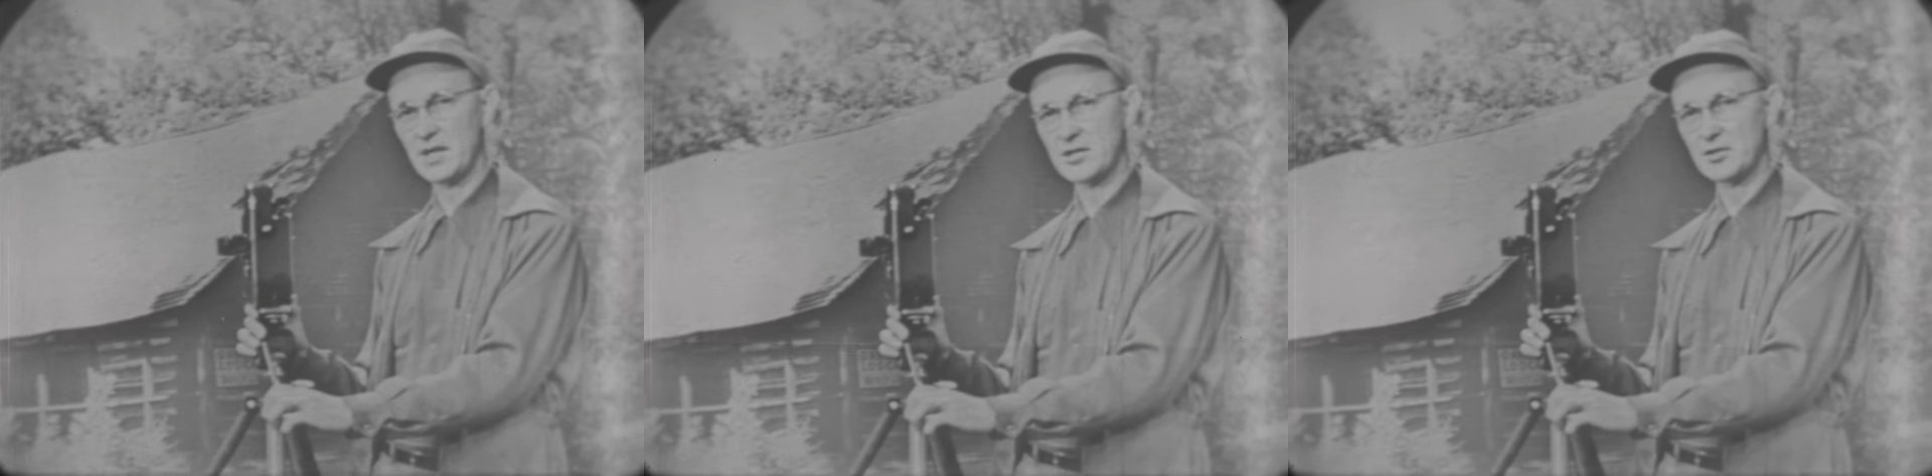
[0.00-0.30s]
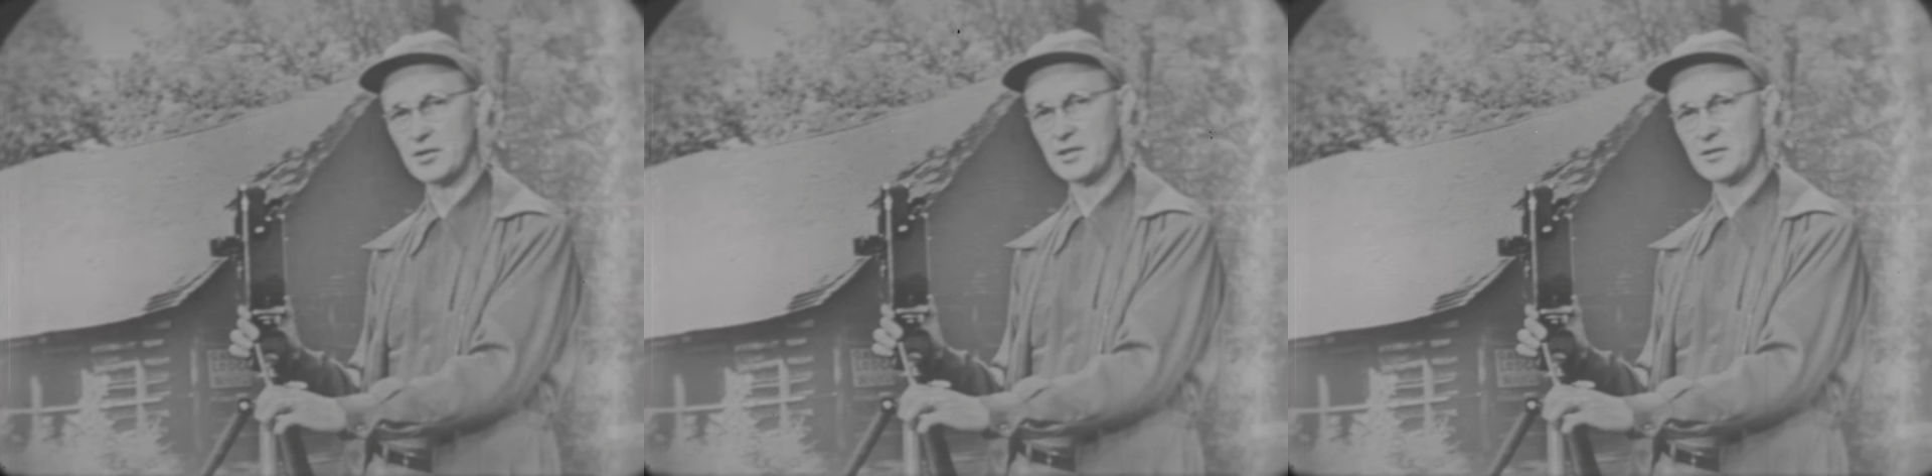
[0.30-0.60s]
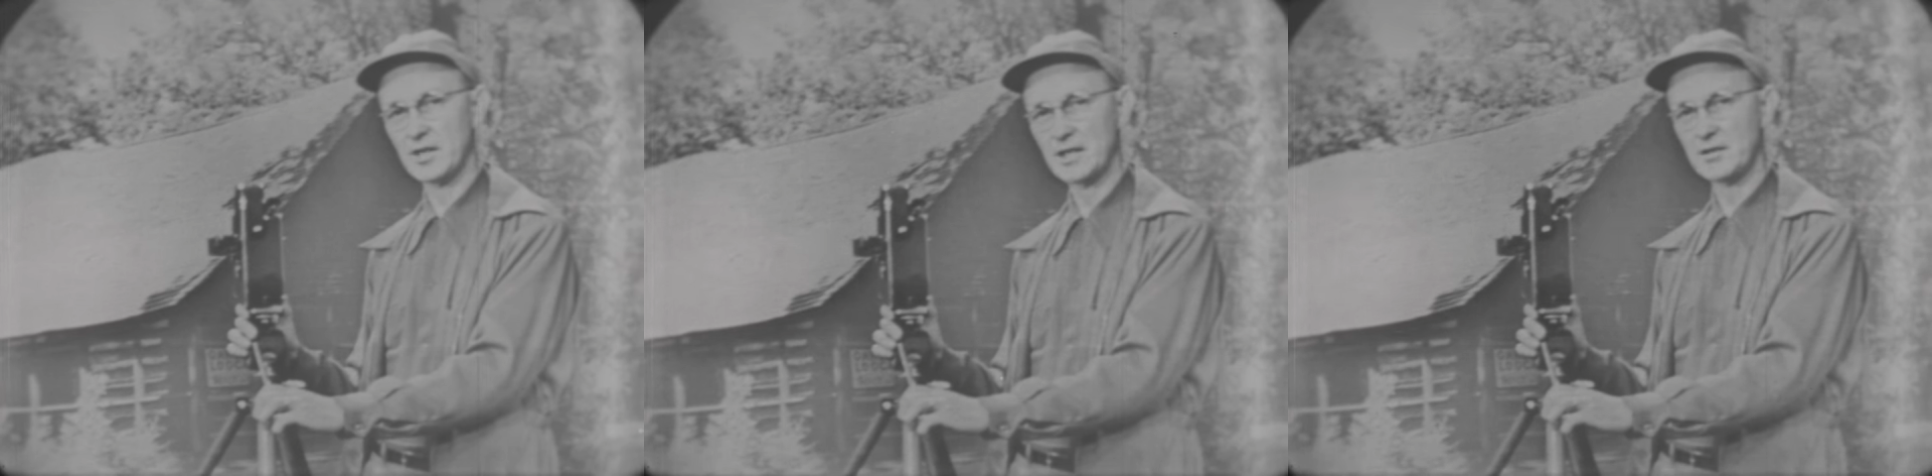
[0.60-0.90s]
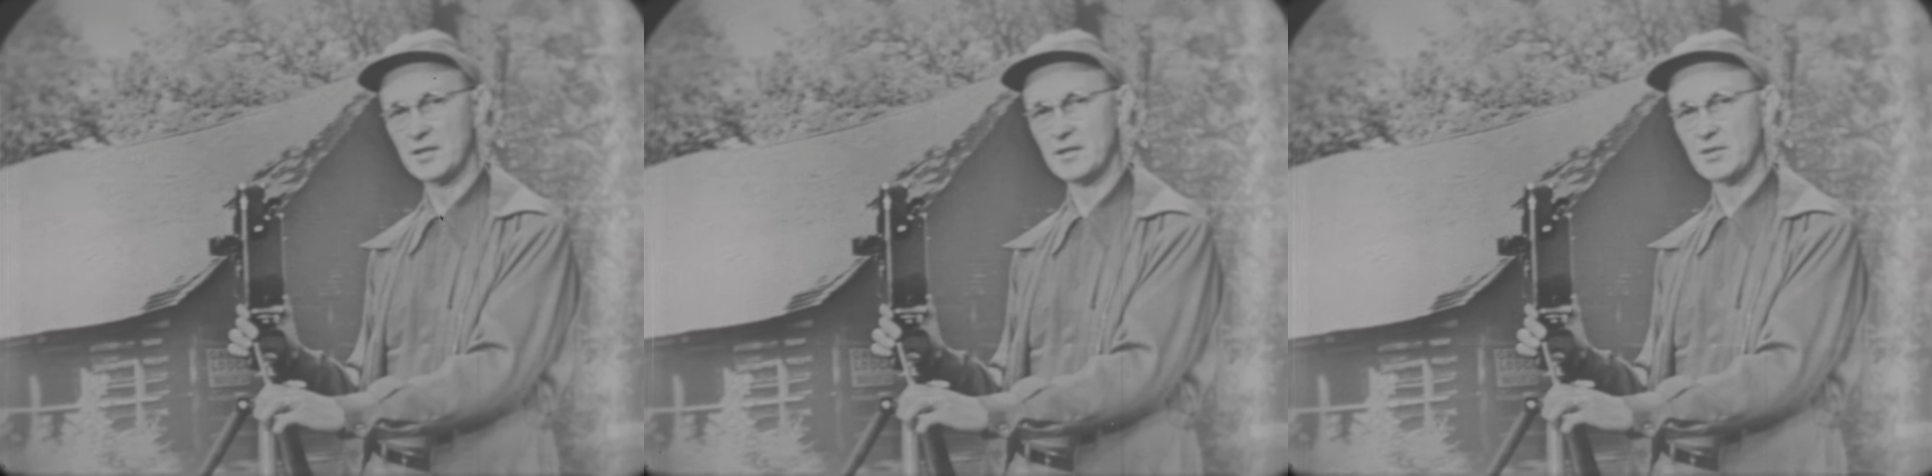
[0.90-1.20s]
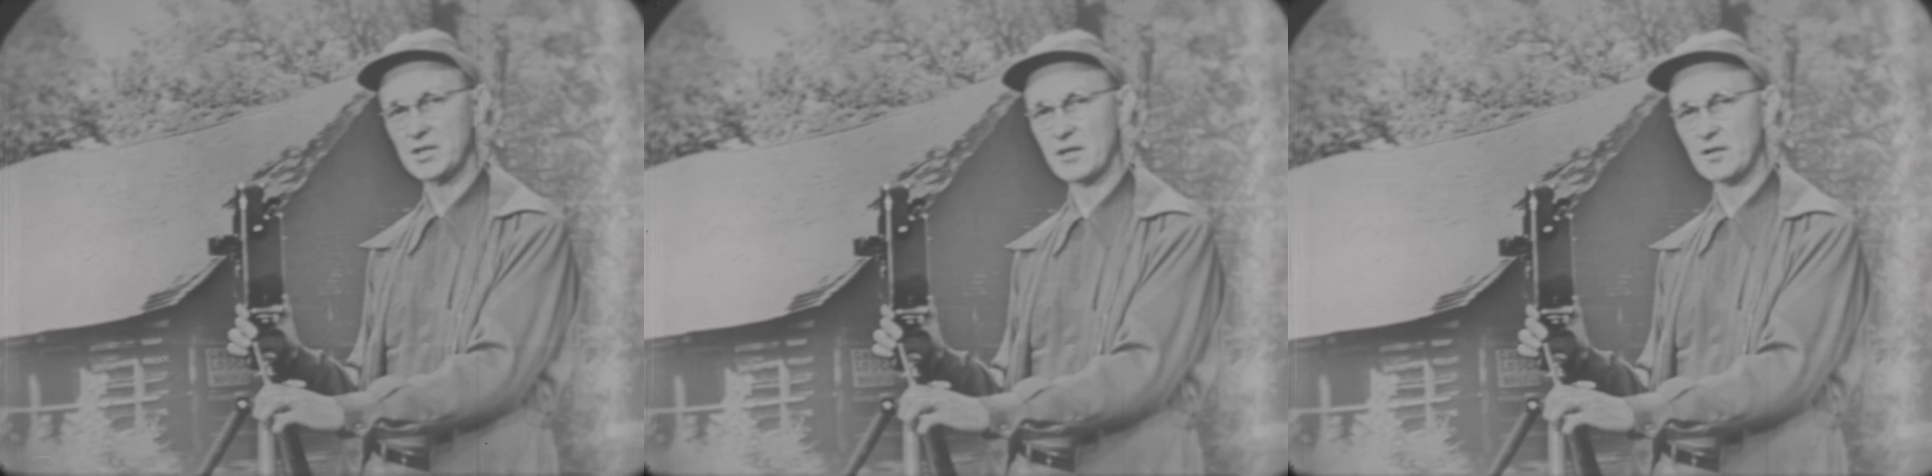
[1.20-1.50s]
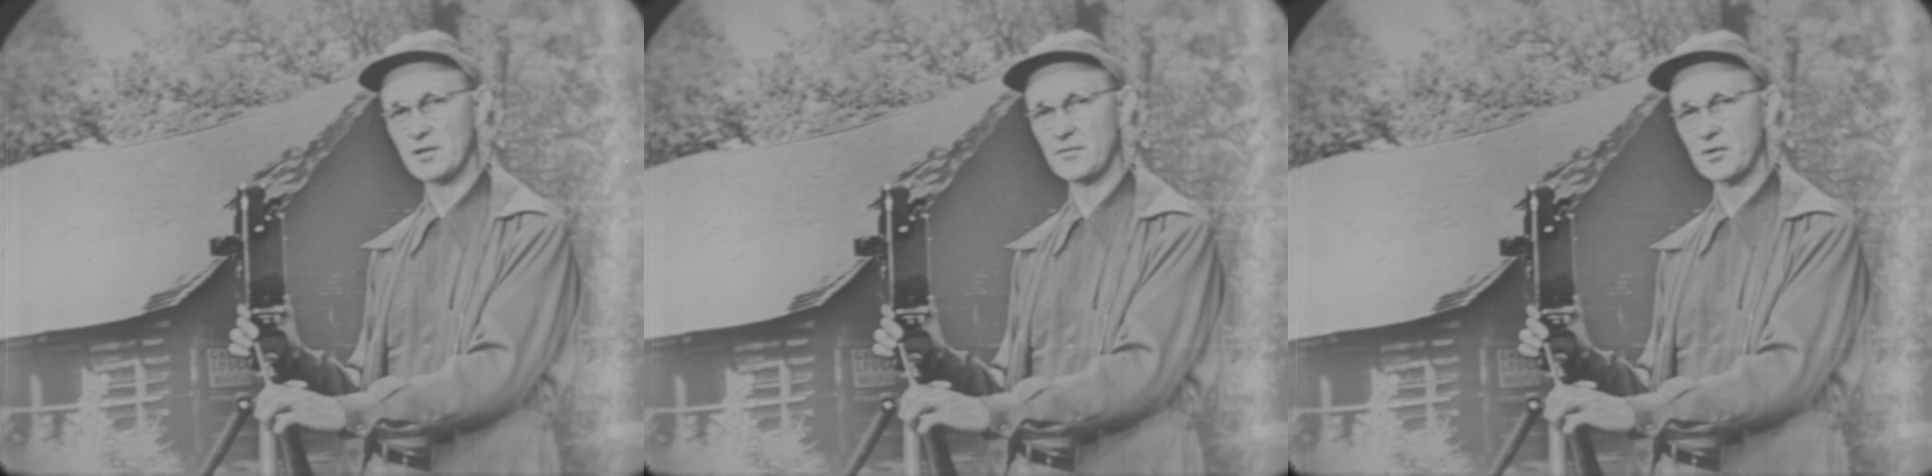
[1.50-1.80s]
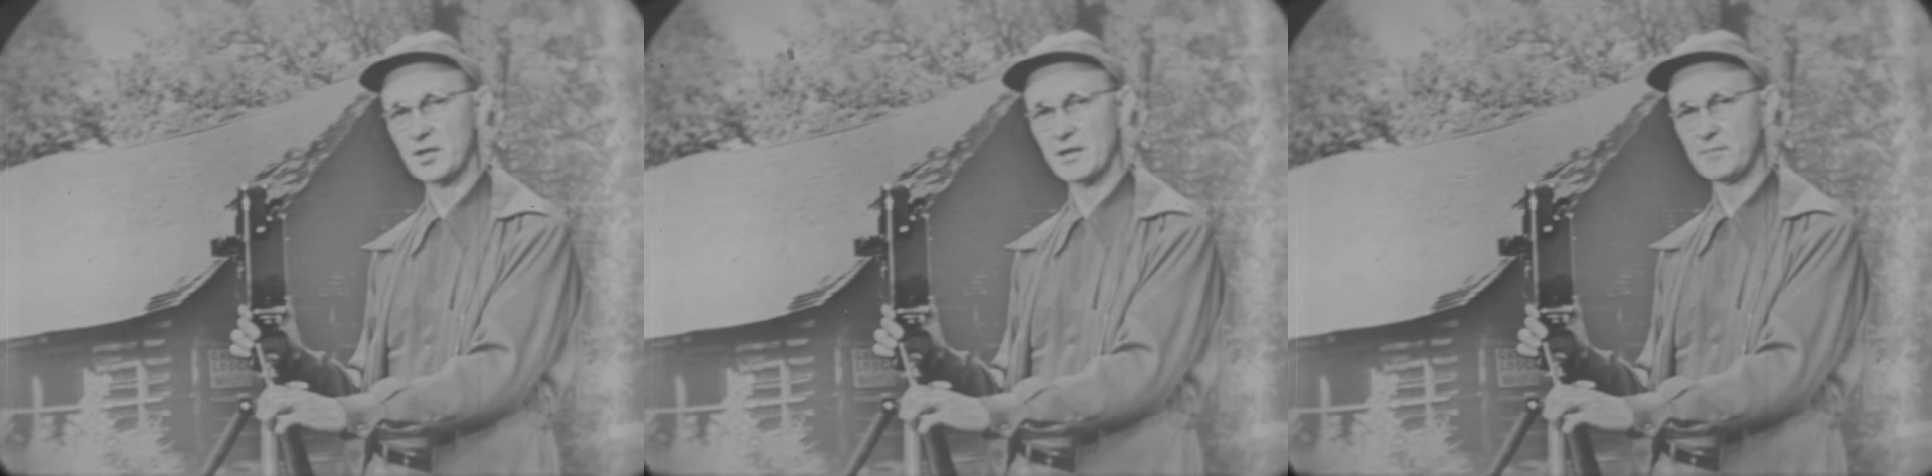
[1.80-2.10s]
Minnesota to get the material
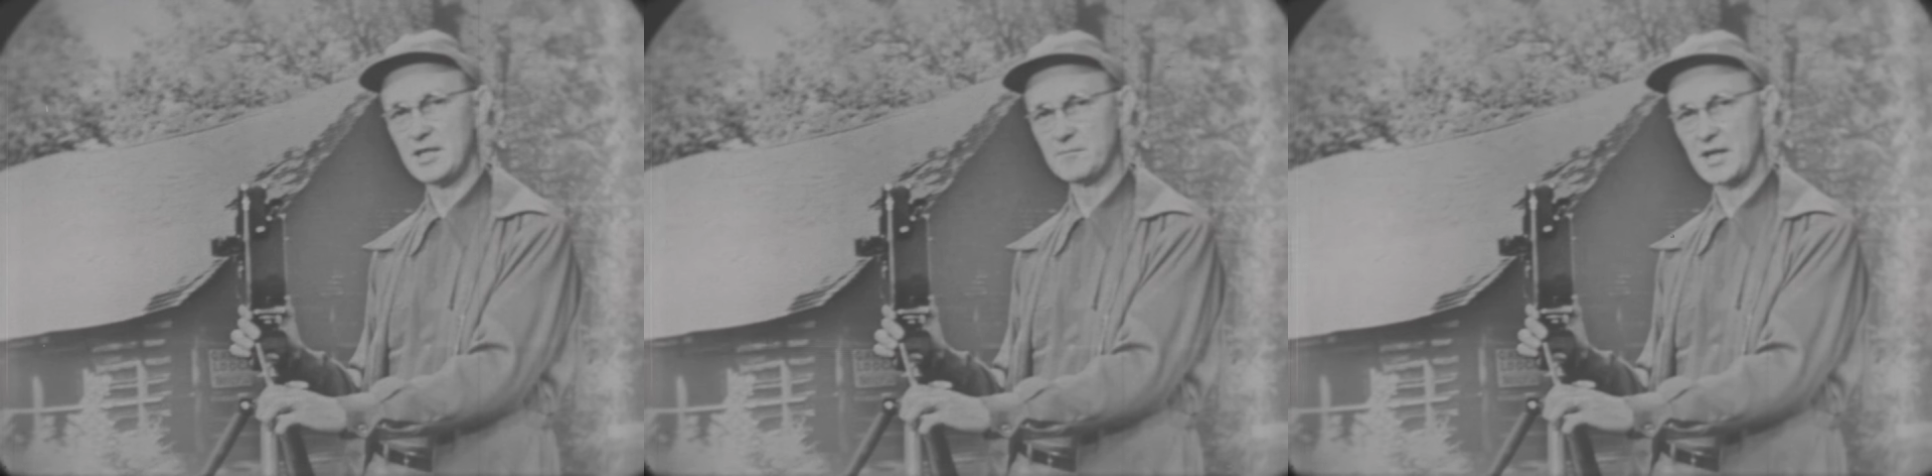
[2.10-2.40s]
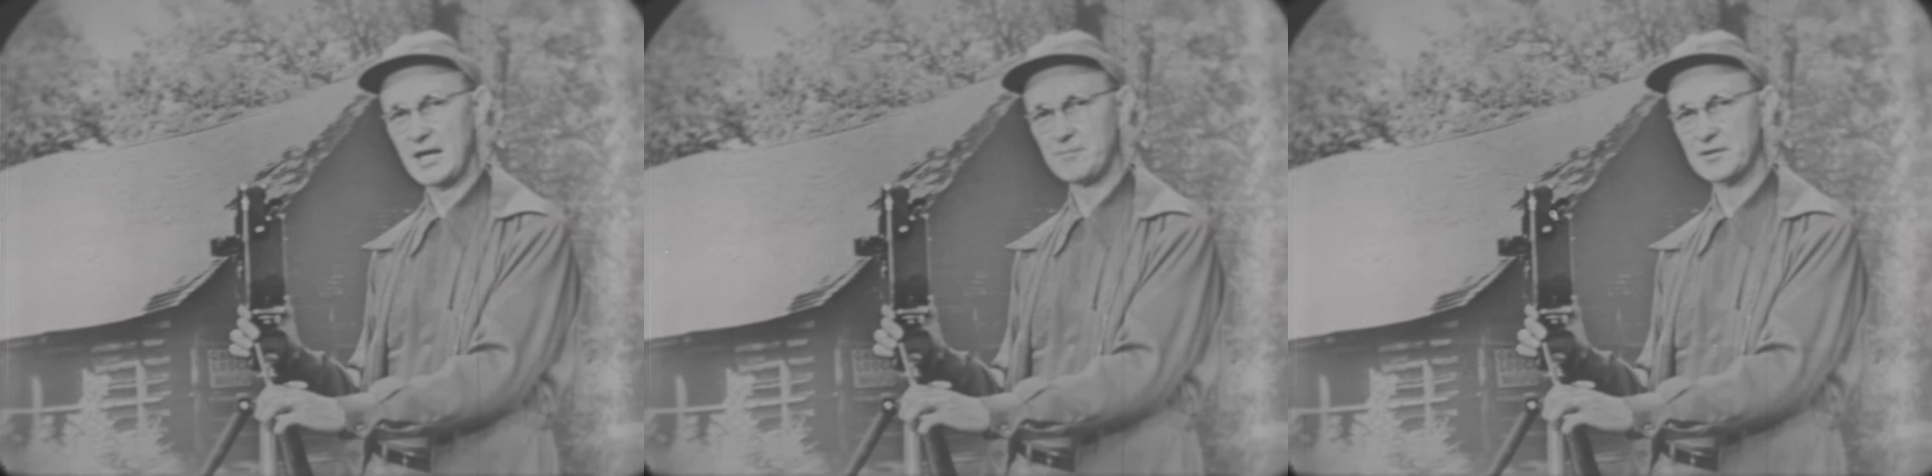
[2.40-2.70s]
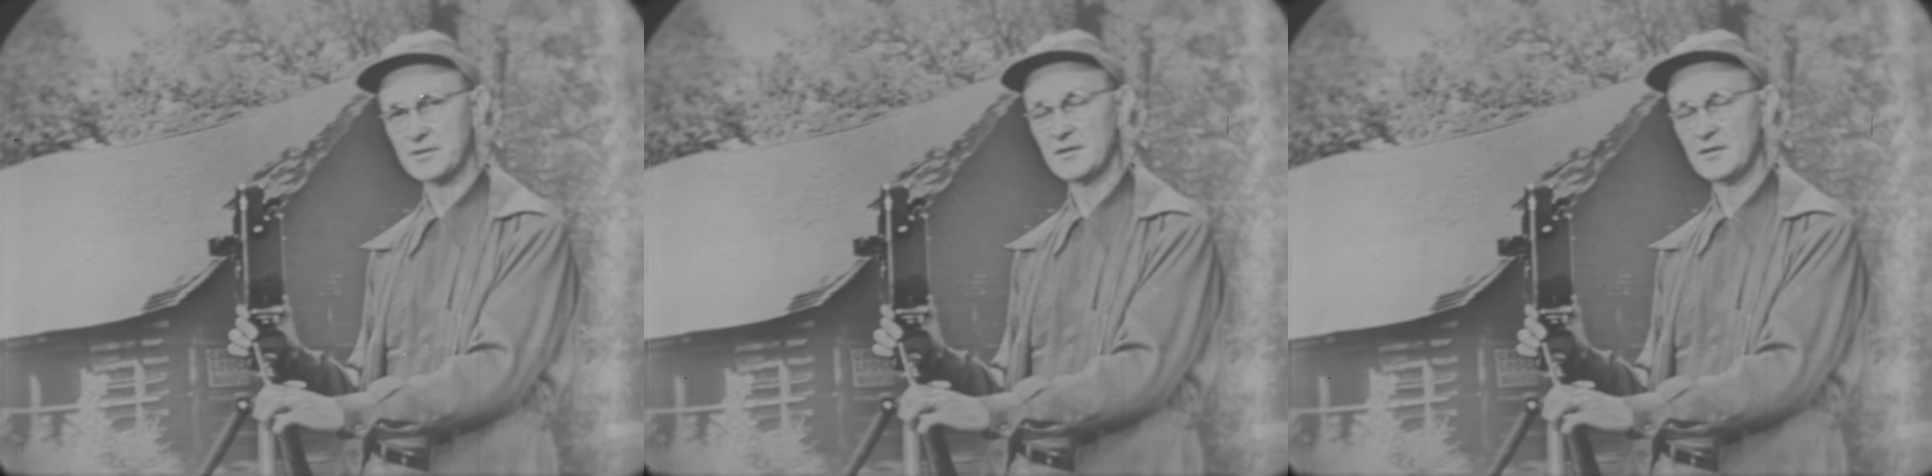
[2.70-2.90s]
for their peace pipes.